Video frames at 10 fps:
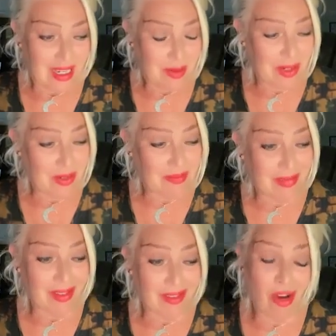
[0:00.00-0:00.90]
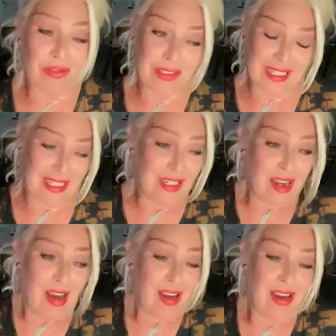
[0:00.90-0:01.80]
I mean,
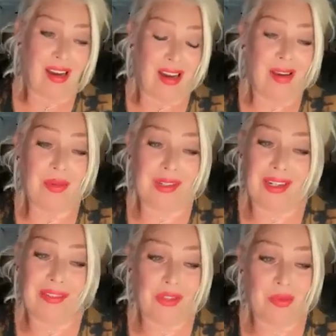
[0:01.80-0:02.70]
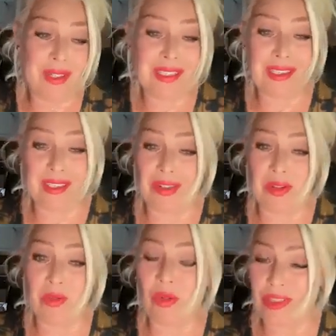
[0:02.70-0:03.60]
obviously, I would love to have been at Sun
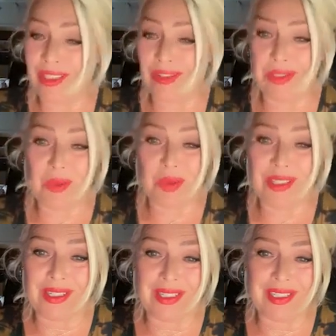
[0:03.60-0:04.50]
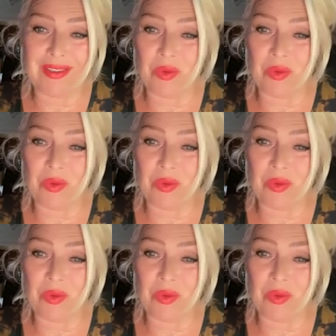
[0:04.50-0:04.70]
and watched Elvis Presley